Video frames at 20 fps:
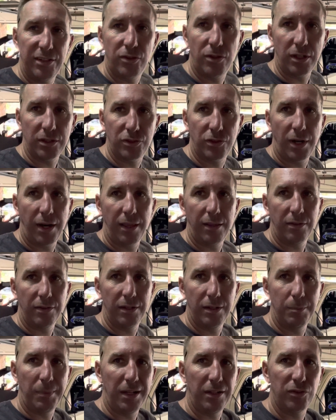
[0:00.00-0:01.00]
truck trailer
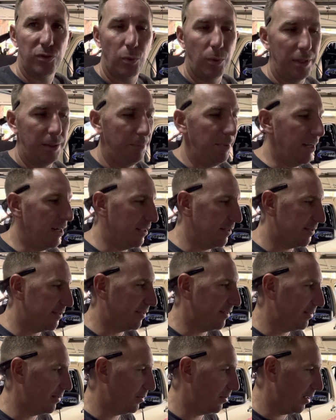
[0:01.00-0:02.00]
in about 20
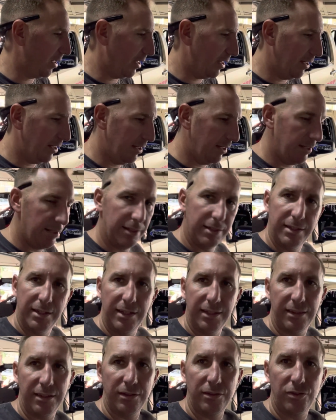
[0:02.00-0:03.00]
minutes and
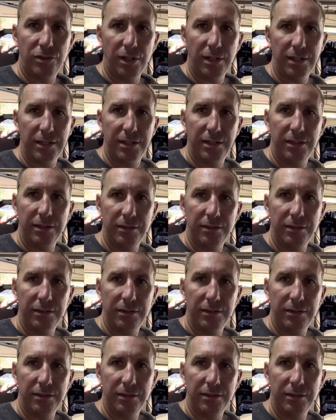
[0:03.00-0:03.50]
get the truck